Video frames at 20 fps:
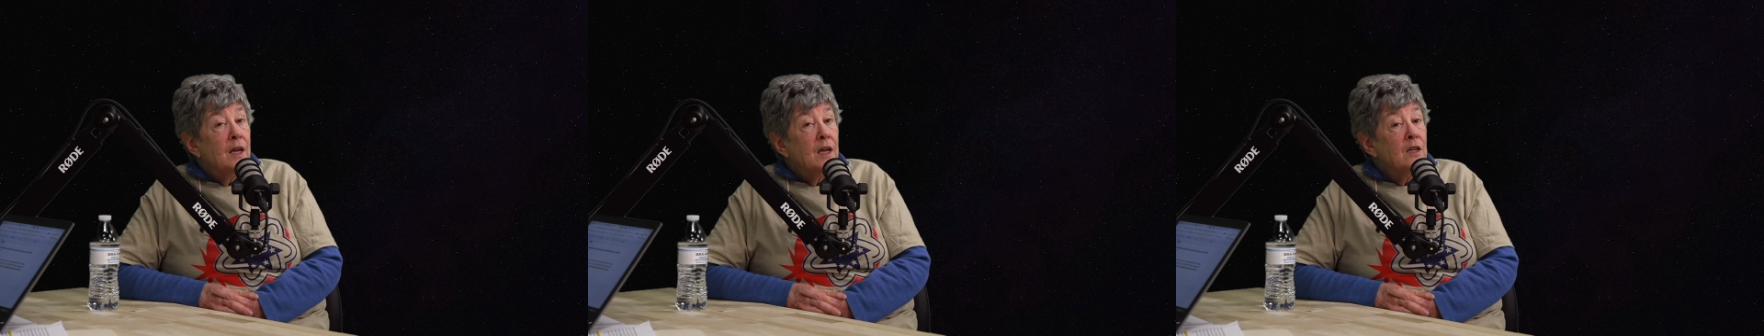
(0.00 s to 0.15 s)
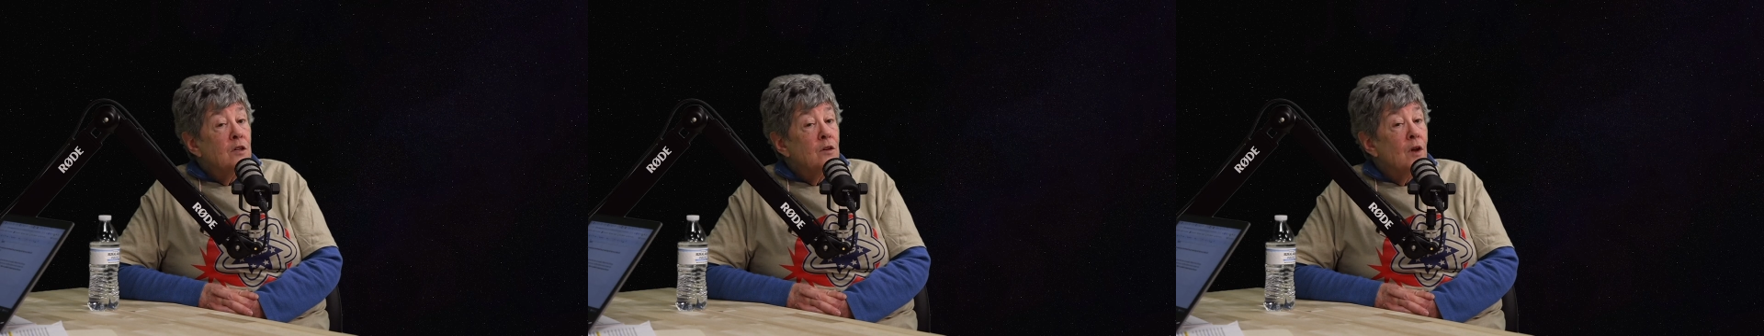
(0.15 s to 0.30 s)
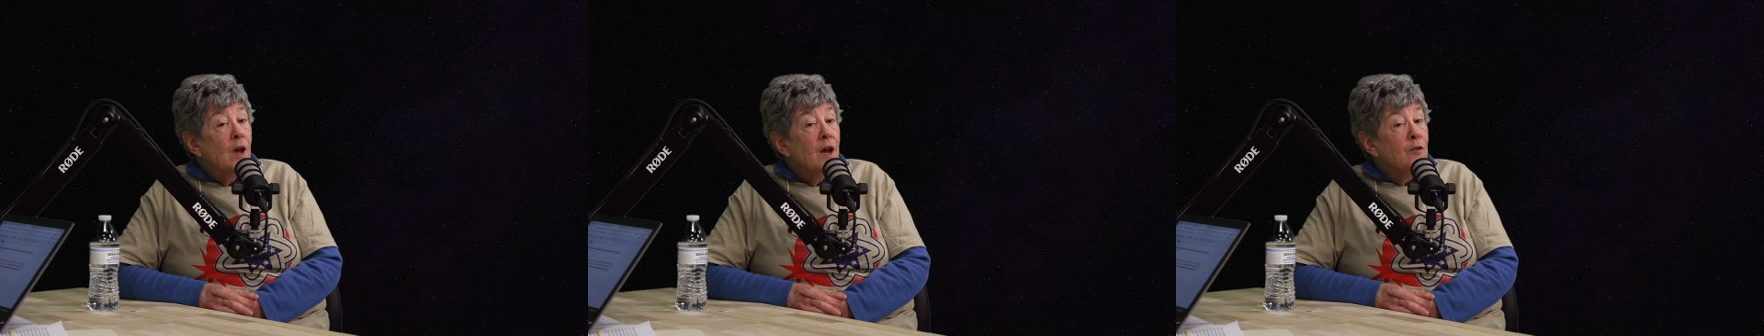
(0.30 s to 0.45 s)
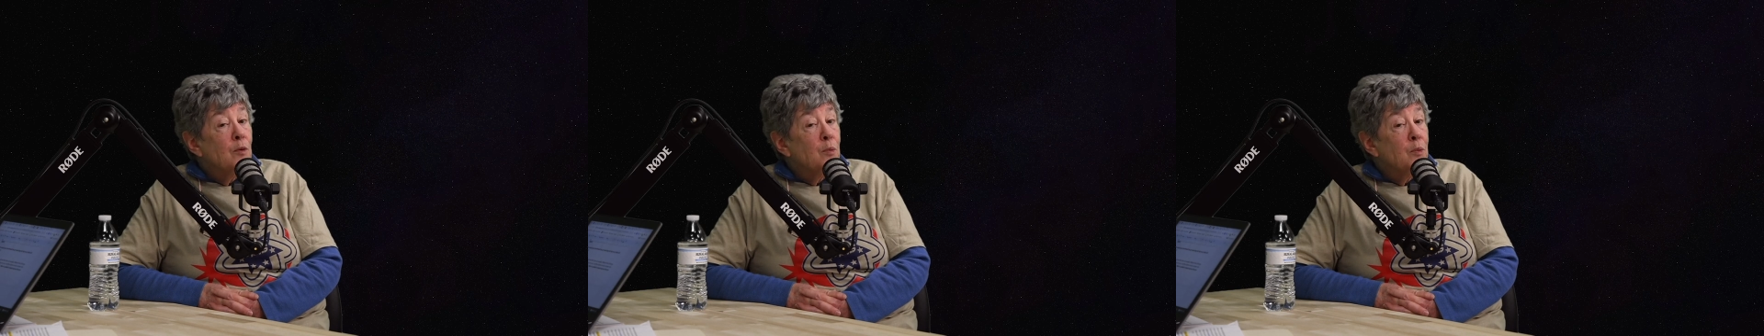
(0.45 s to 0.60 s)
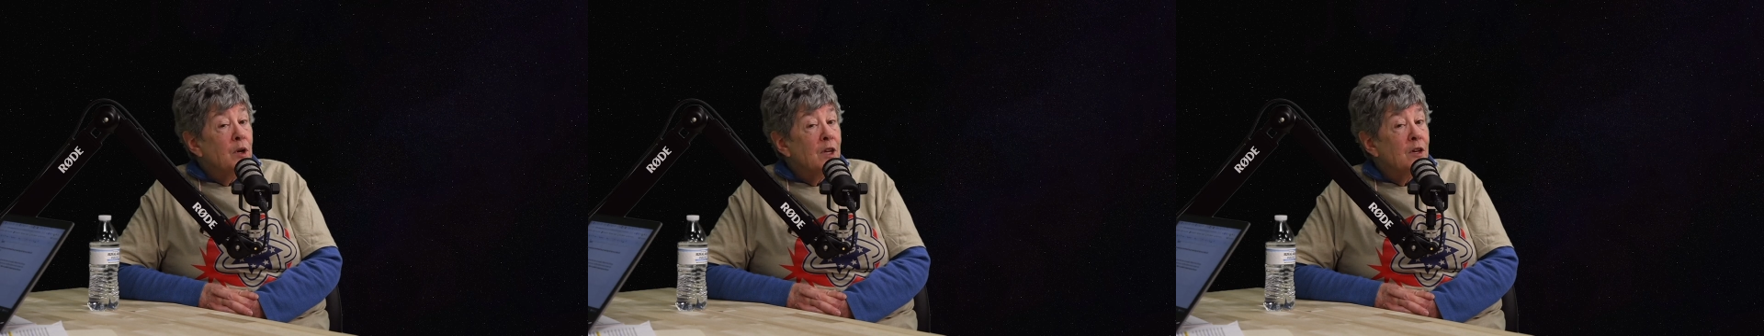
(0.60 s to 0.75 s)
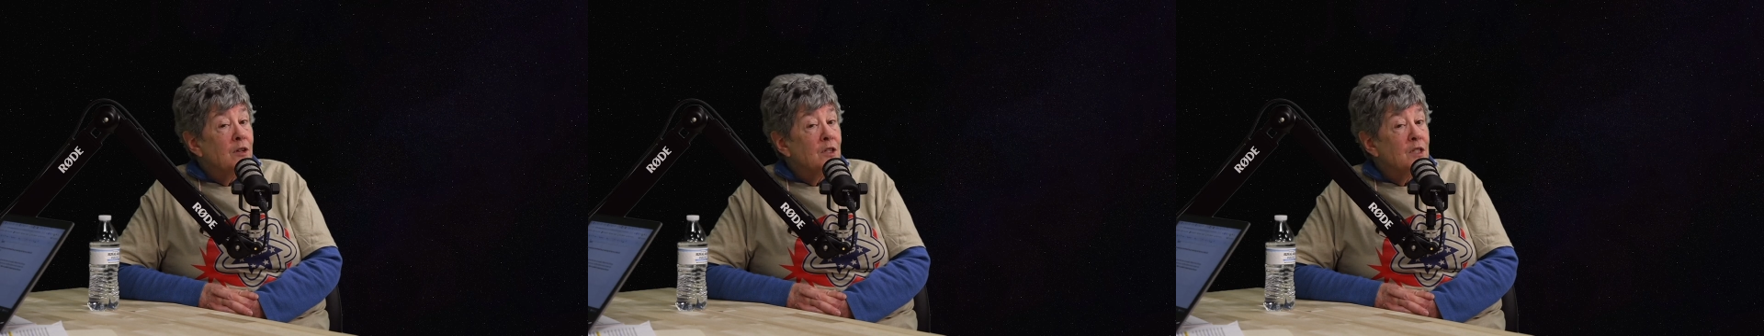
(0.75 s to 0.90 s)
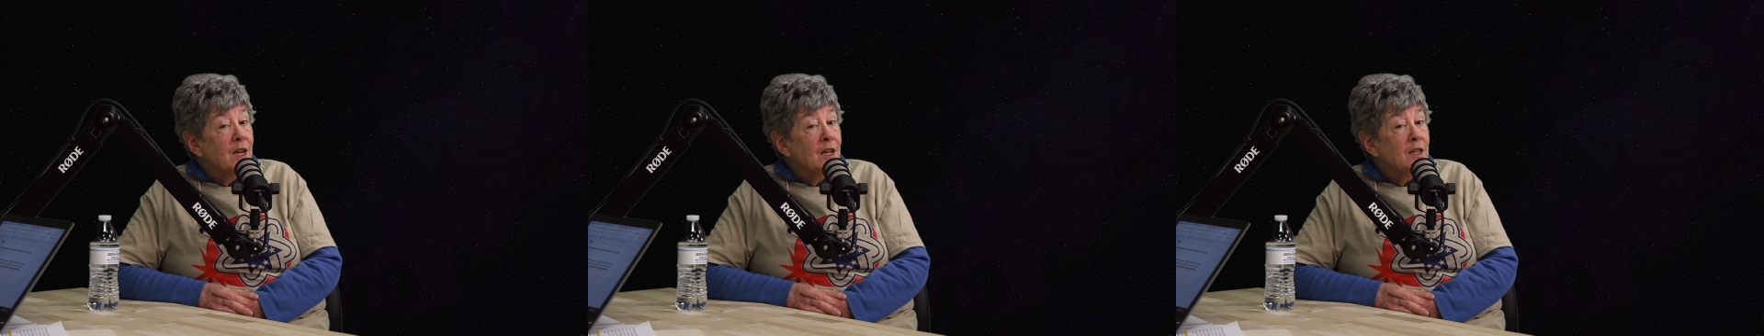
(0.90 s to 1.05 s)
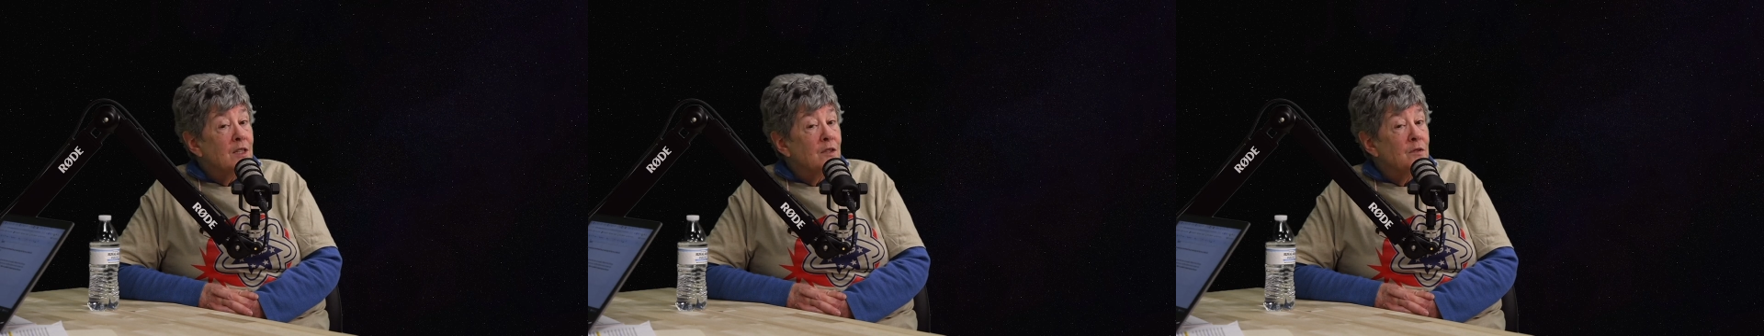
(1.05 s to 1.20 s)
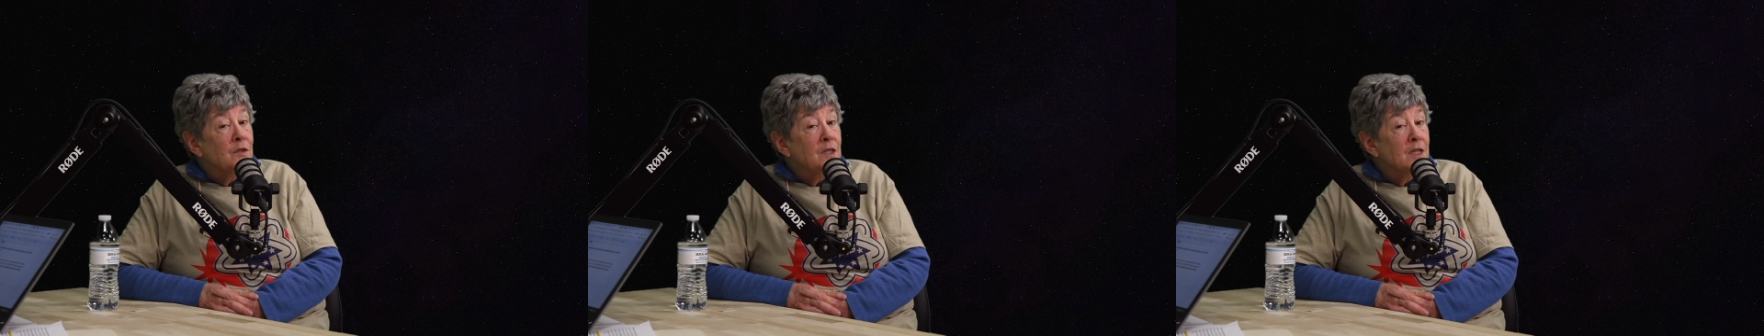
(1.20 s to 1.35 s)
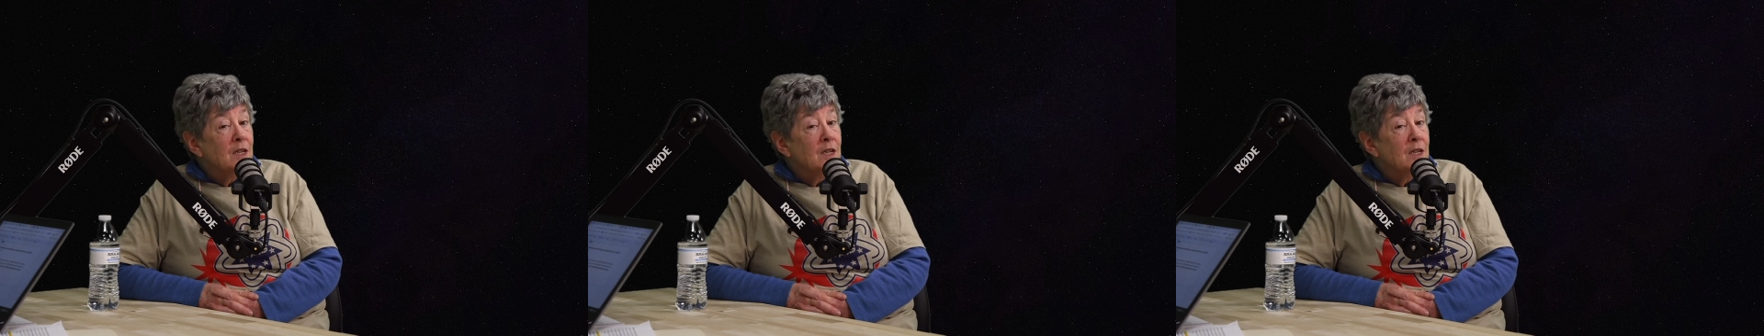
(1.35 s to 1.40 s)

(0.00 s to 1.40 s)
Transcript: then you have a pretty good chance